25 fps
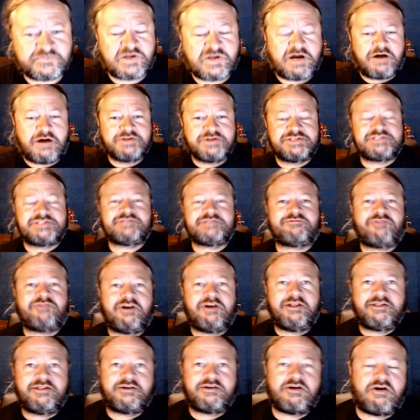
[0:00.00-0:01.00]
causes the
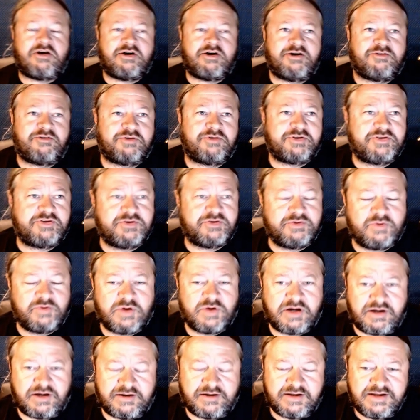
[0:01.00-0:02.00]
front of the car to
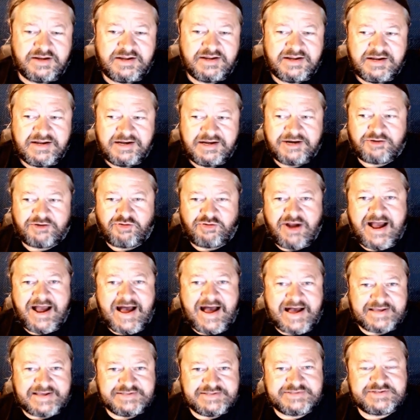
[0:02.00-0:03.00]
uh,
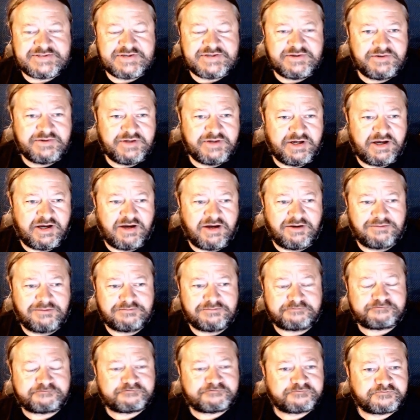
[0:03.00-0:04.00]
rise
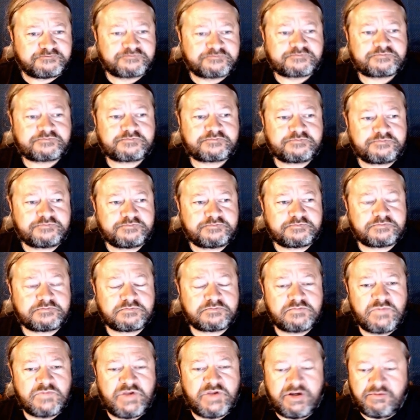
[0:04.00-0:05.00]
um,
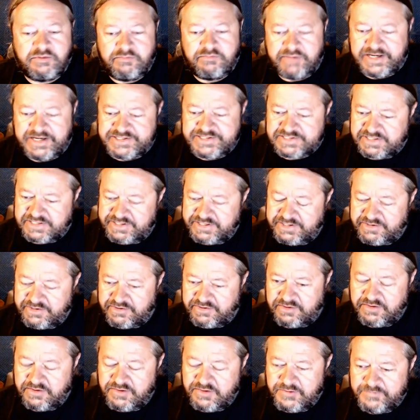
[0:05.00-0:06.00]
you're basically
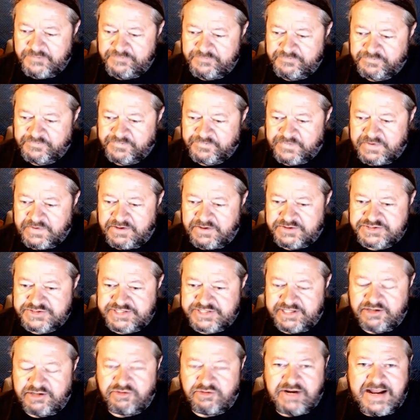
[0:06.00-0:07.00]
your your
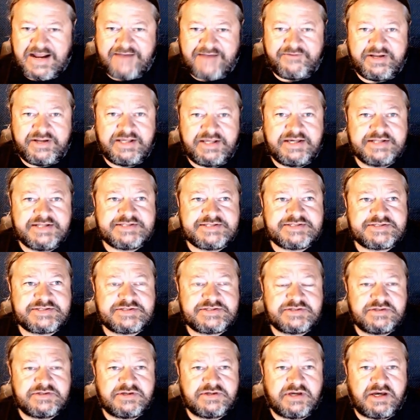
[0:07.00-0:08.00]
center gravity
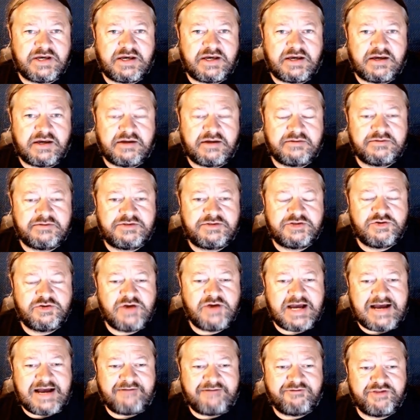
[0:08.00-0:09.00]
gets uh, too
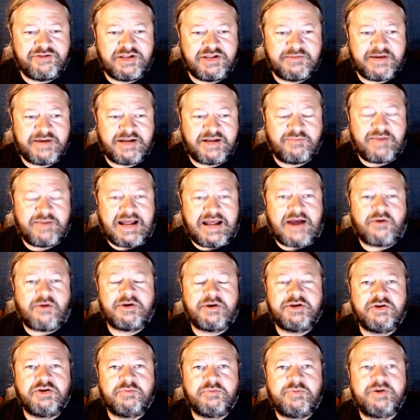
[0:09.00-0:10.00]
high for the amount of power
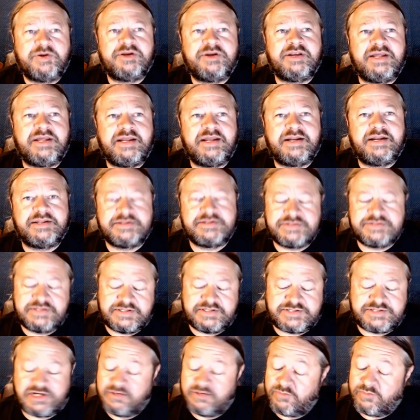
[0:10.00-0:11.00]
you're putting in at a
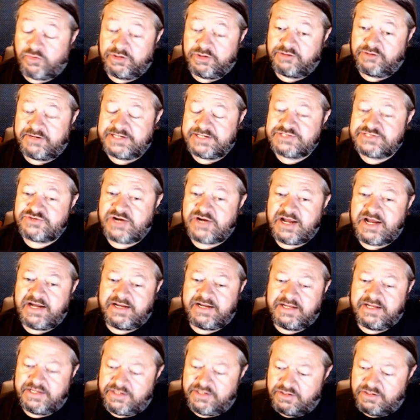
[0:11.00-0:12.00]
certain point in the
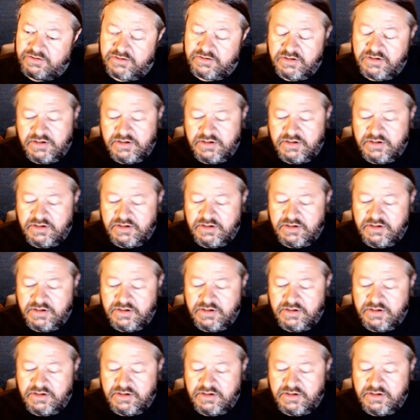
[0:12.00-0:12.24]
racetrack and you're